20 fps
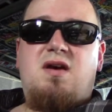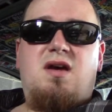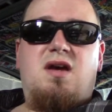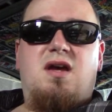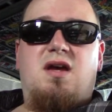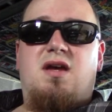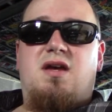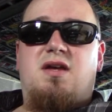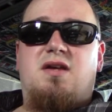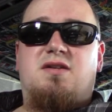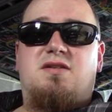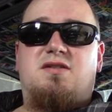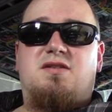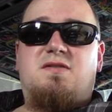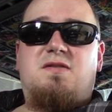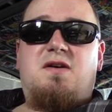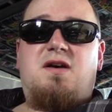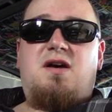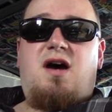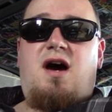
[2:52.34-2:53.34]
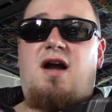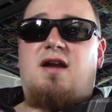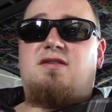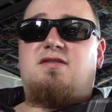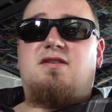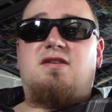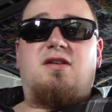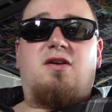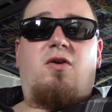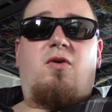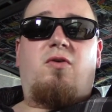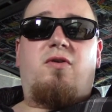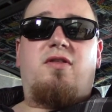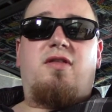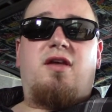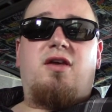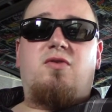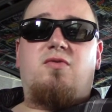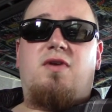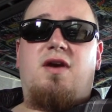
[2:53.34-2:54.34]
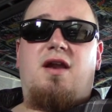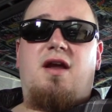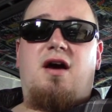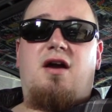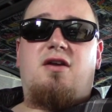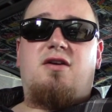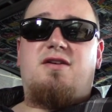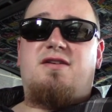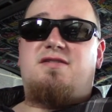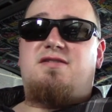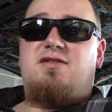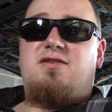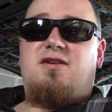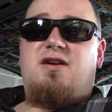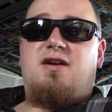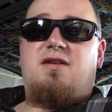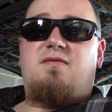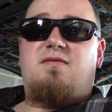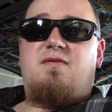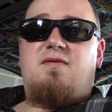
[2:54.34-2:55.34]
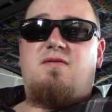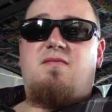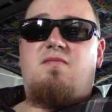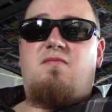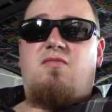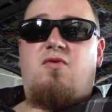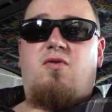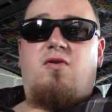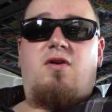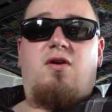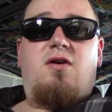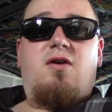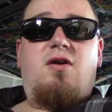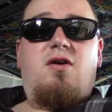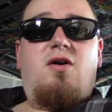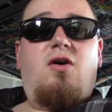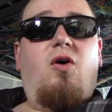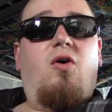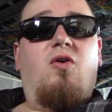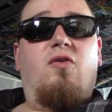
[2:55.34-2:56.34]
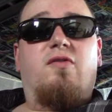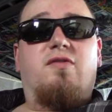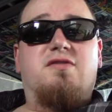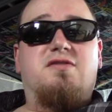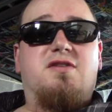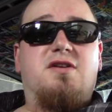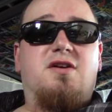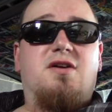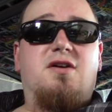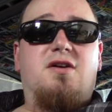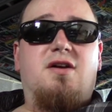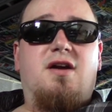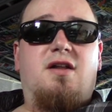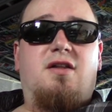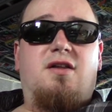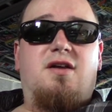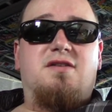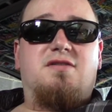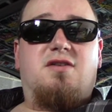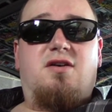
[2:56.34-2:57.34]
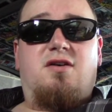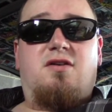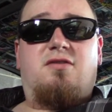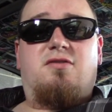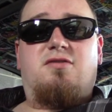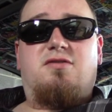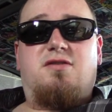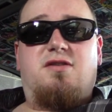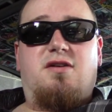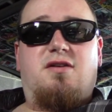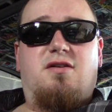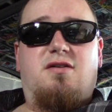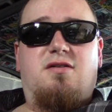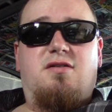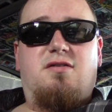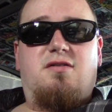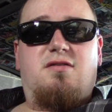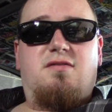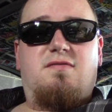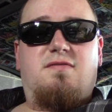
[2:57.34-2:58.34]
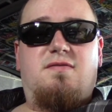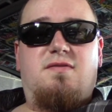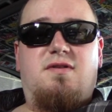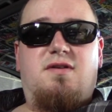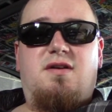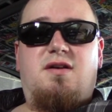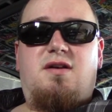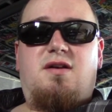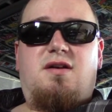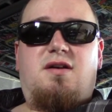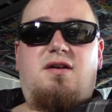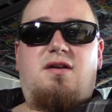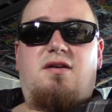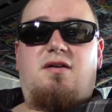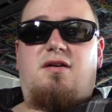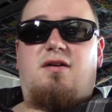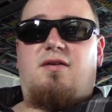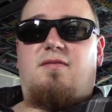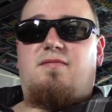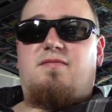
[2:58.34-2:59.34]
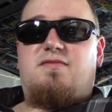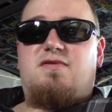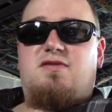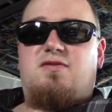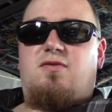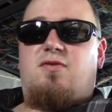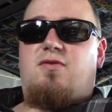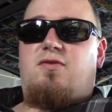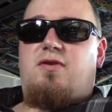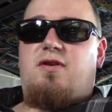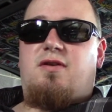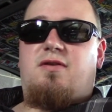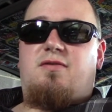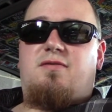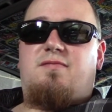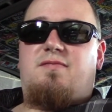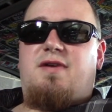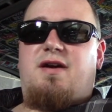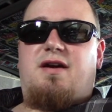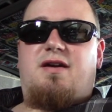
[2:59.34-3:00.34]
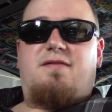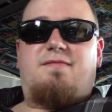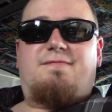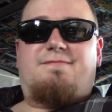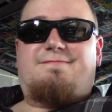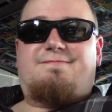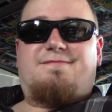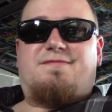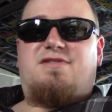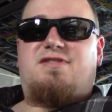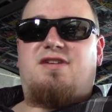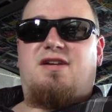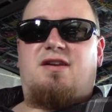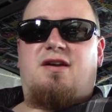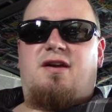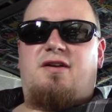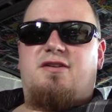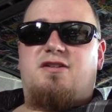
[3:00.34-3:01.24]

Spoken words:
is honestly the only thing you get out of it is you get more oversteer and less understeer. So, you know, back sitting on the